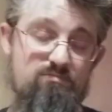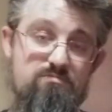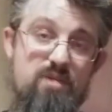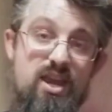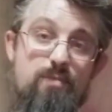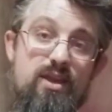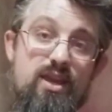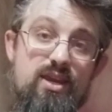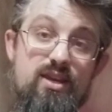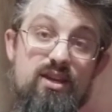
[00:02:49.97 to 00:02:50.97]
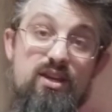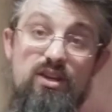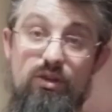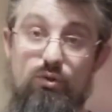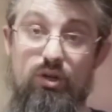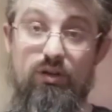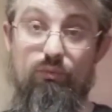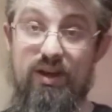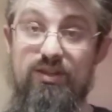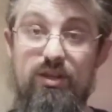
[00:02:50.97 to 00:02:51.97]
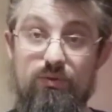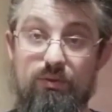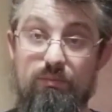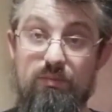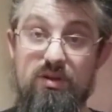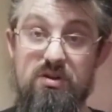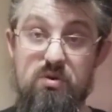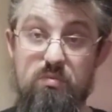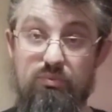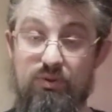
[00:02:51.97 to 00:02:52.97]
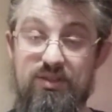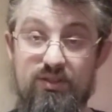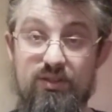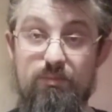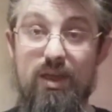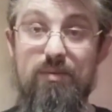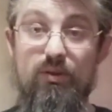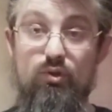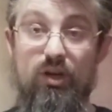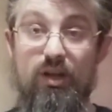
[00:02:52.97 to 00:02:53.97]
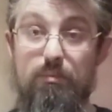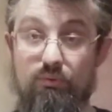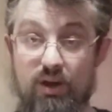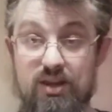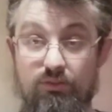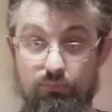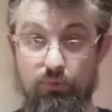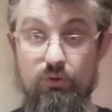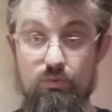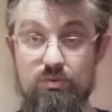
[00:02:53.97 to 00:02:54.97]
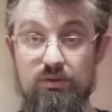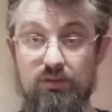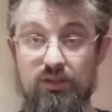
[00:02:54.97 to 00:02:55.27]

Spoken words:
Maybe you're trying to rescue some prisoners. Maybe you're trying to break through